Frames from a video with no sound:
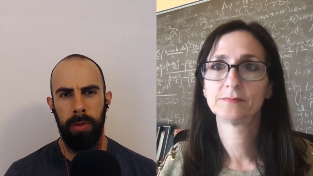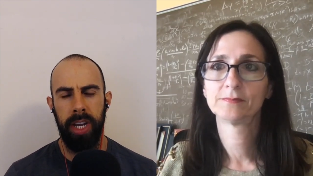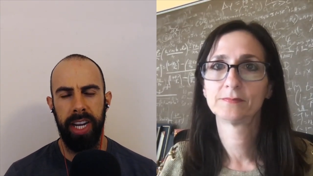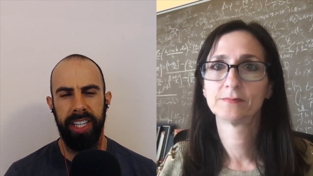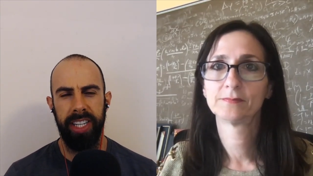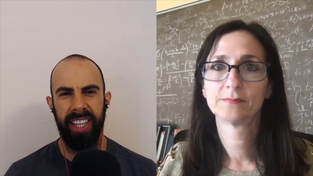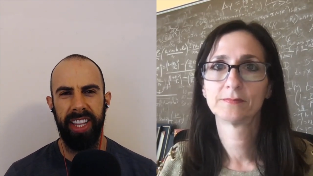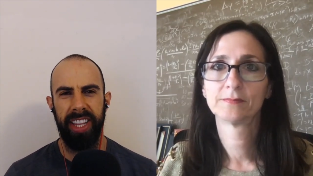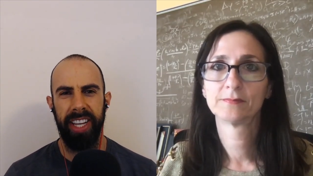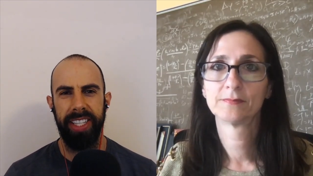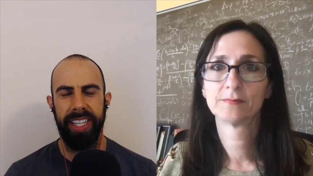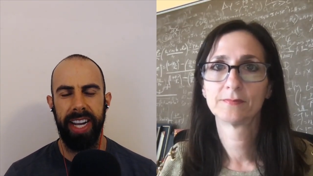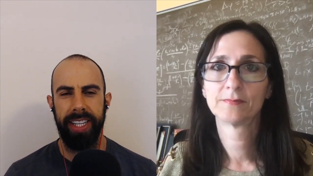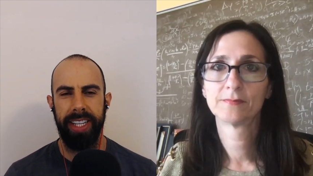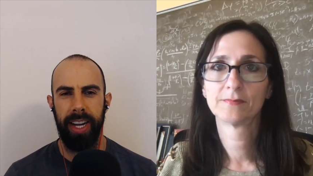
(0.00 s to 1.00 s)
Speaker 1: Yeah, it's like the
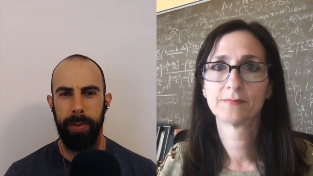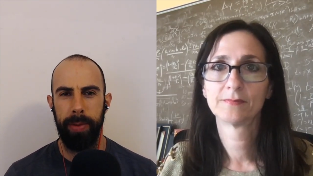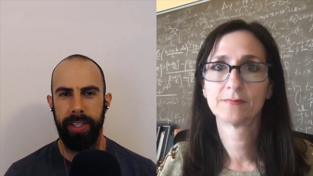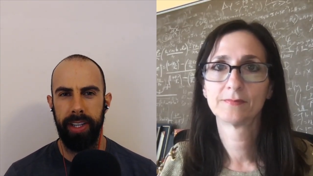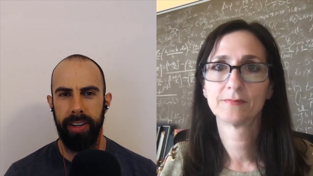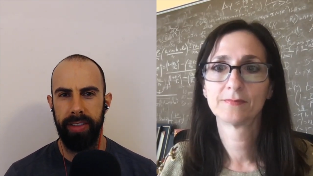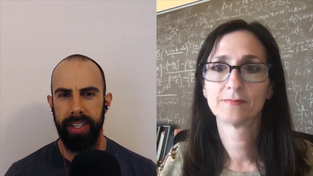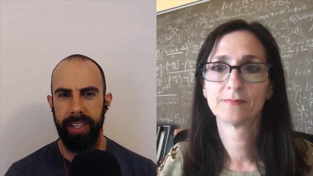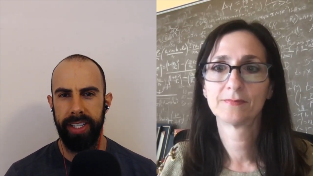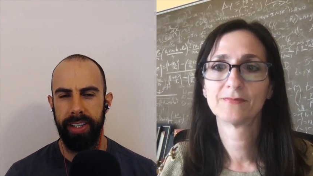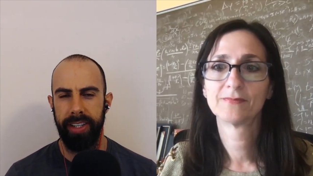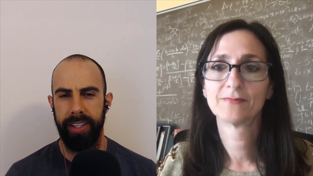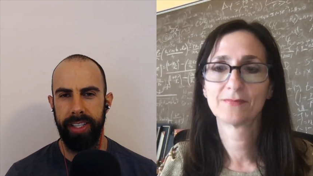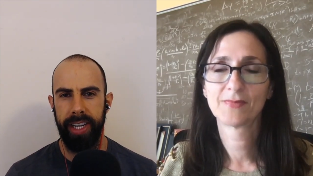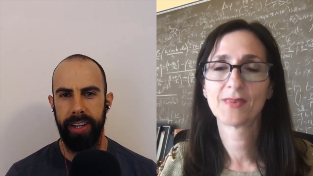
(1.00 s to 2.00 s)
exact opposite of the
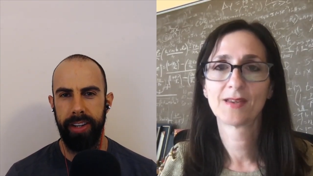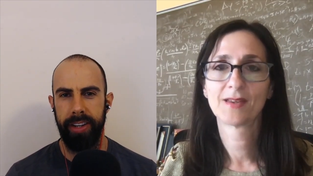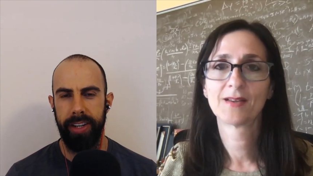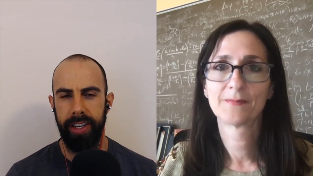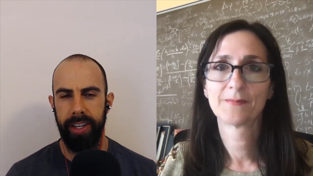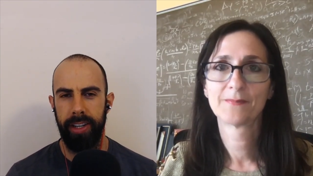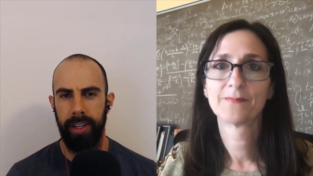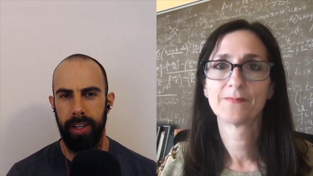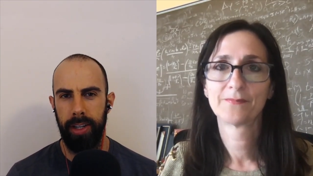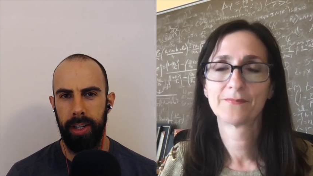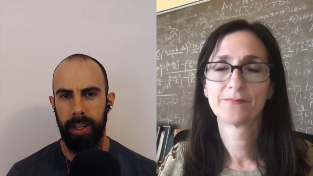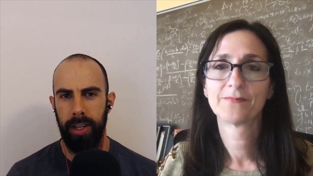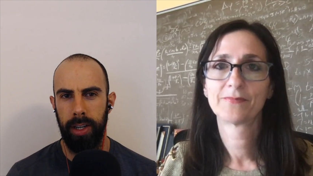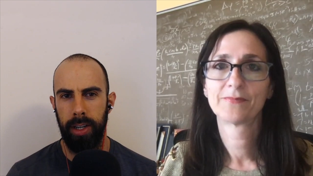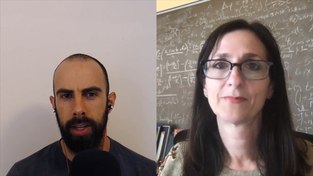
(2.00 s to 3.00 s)
skill set you need.
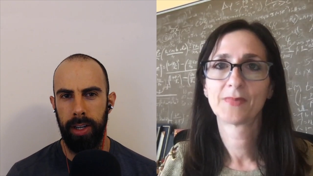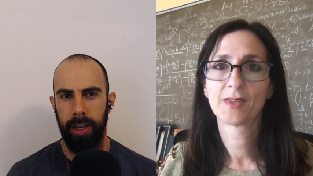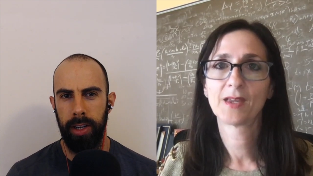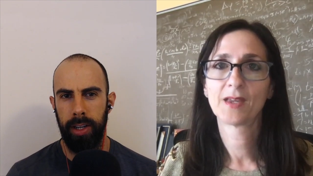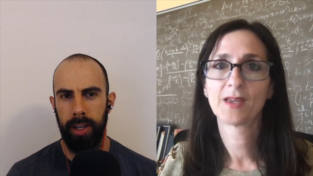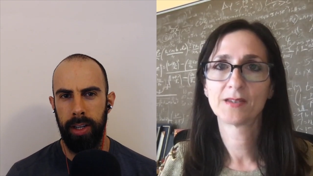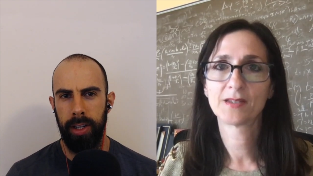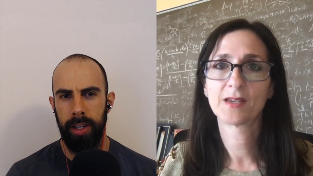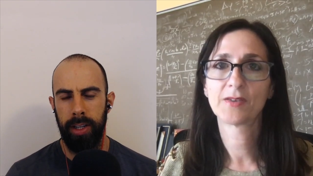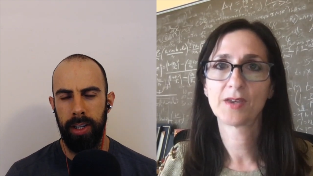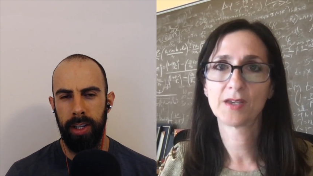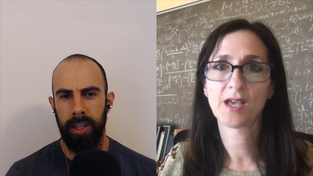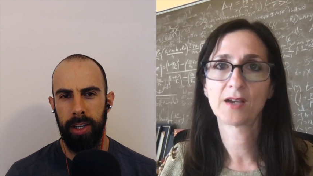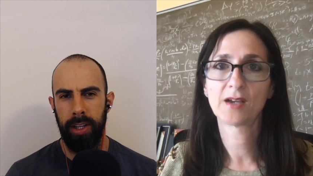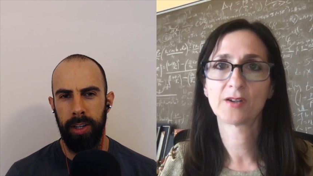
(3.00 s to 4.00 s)
Speaker 2: It's like the
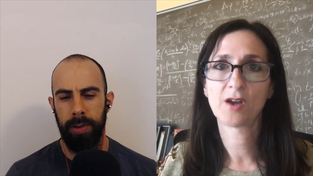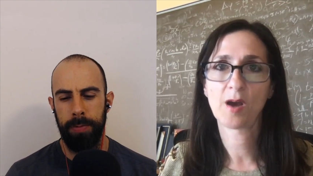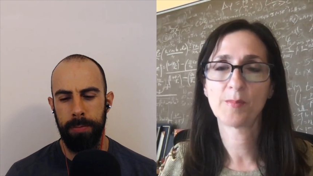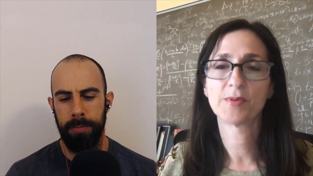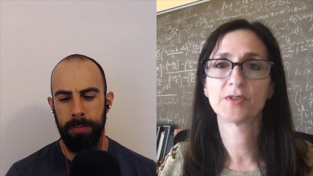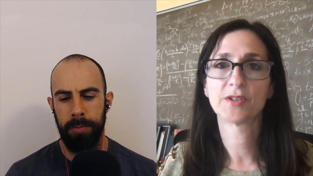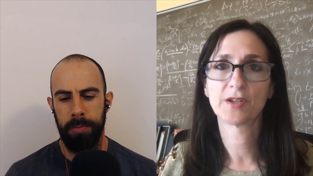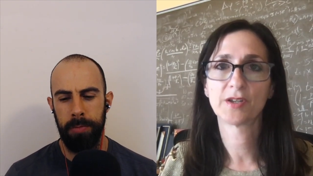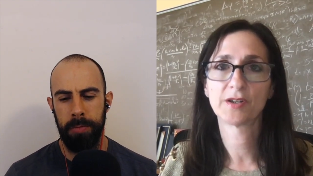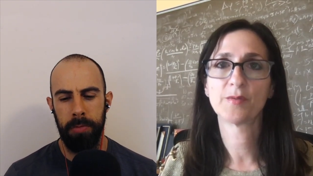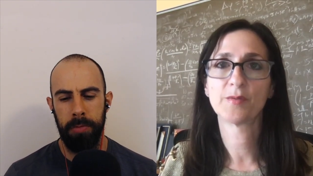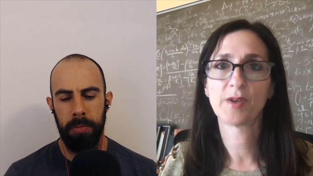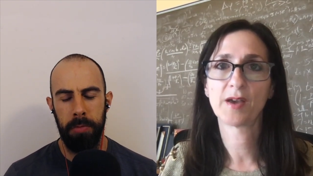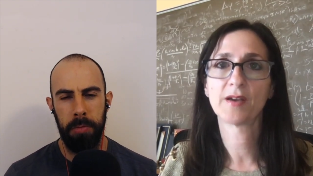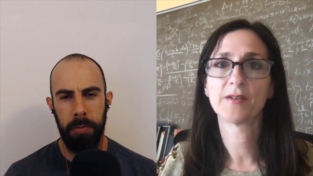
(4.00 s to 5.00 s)
exact opposite
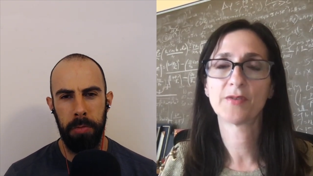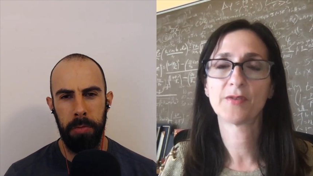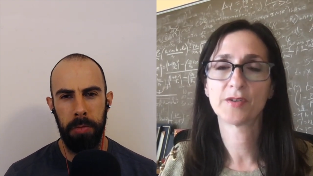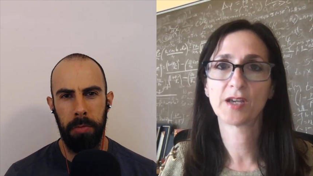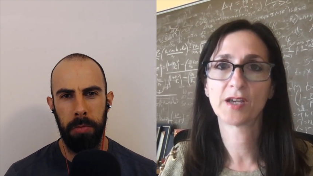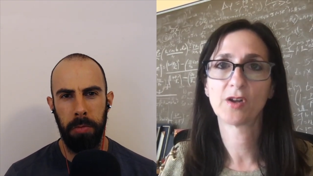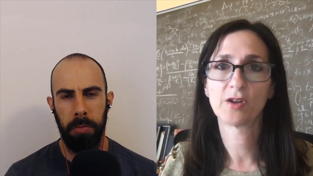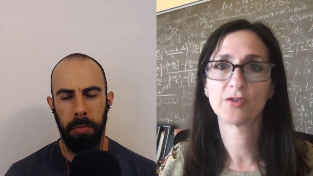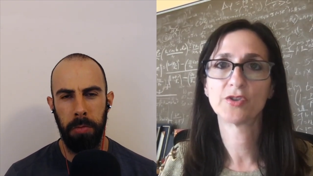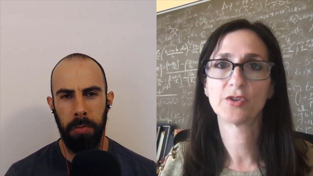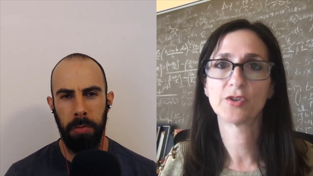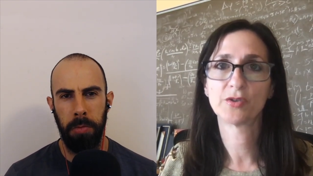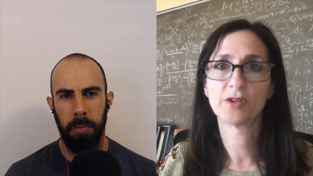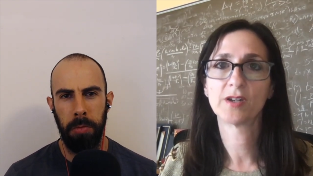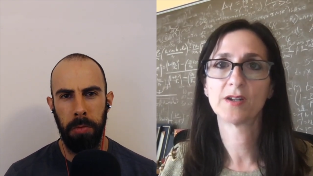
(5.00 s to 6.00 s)
of, yeah, the technology
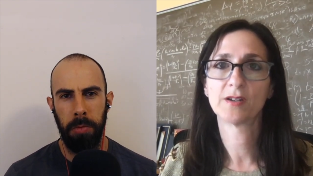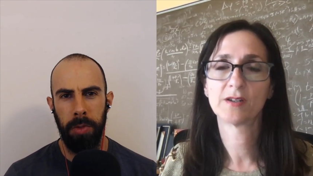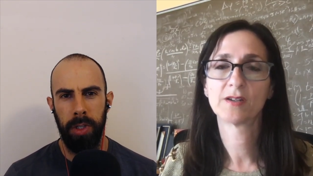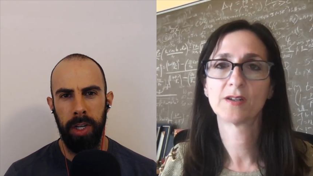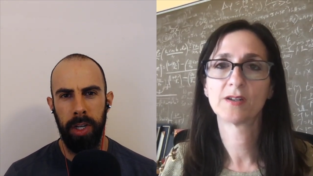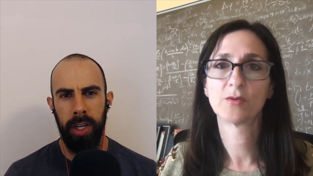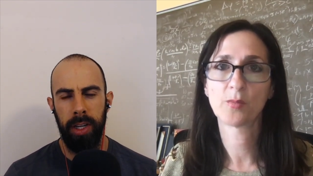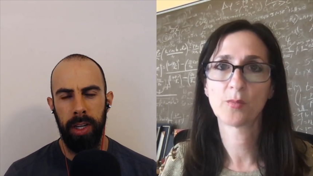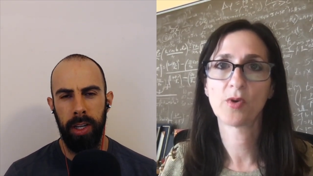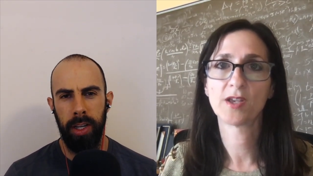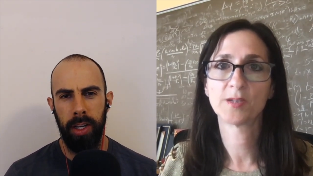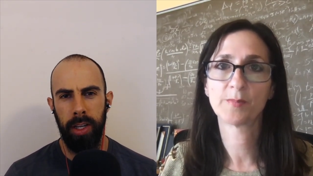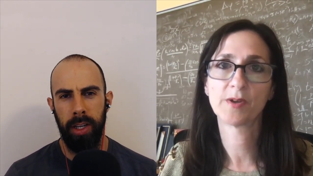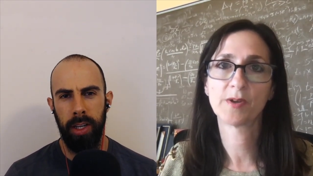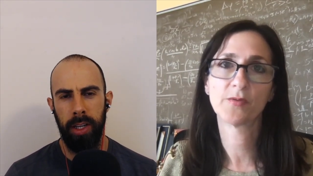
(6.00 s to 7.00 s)
you'd need in some
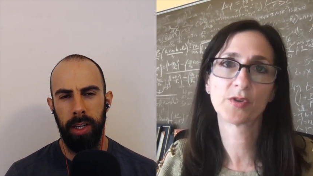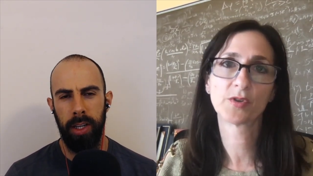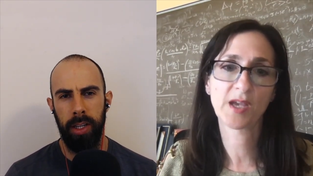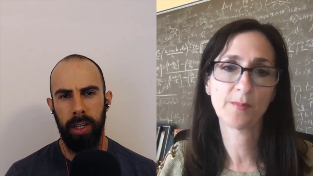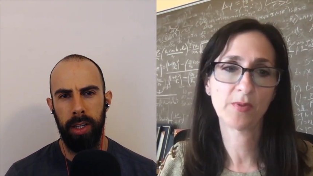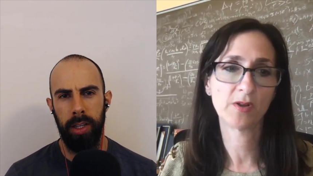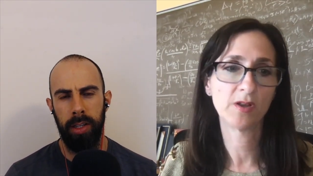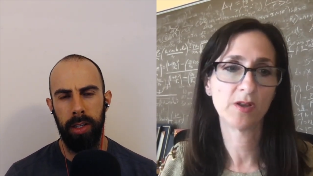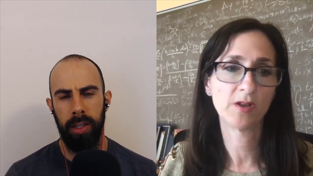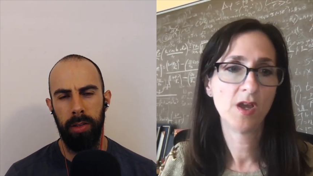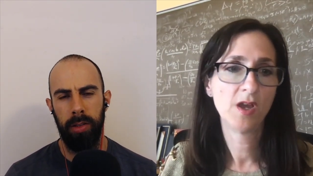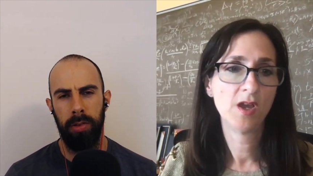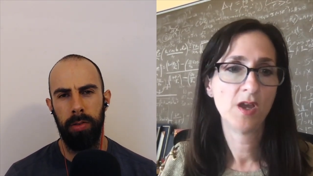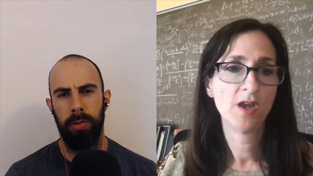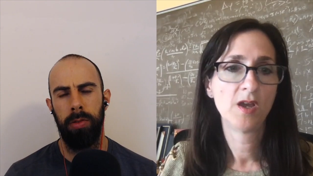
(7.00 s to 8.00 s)
ways. But for example,
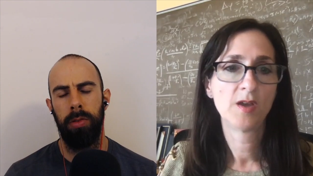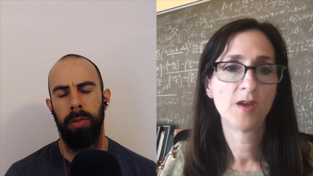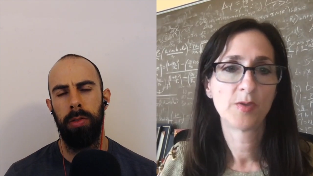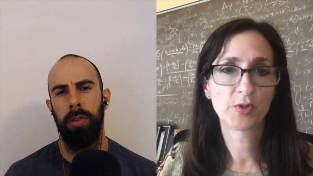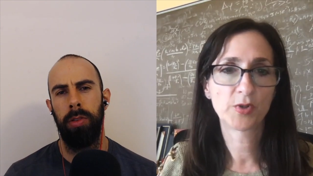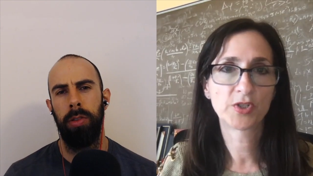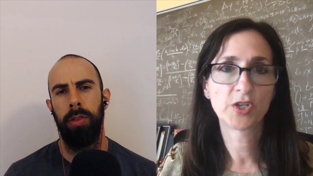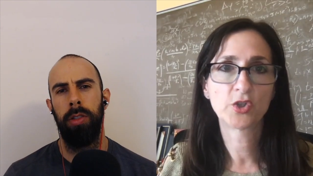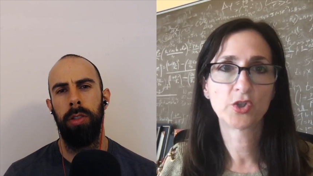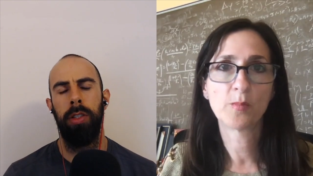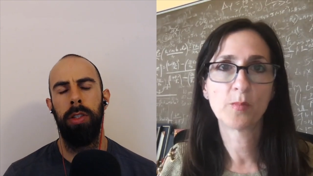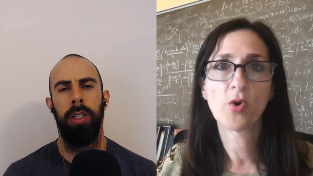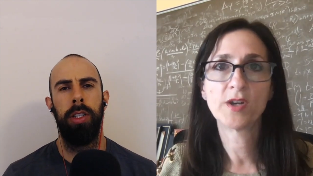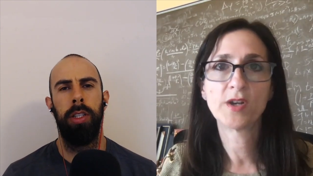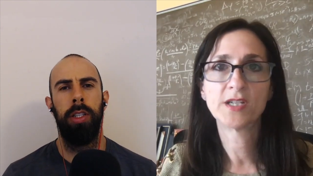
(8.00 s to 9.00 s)
the precision
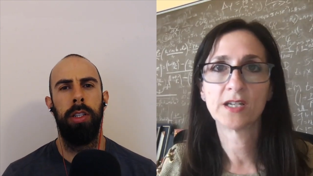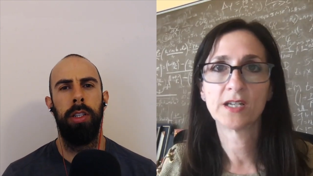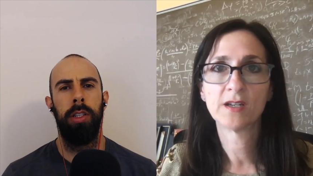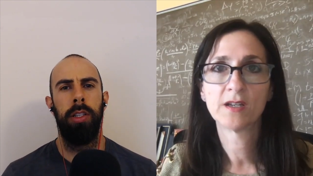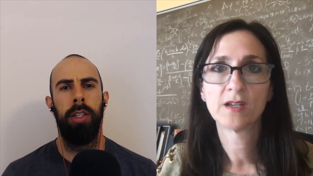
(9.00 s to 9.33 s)
pointing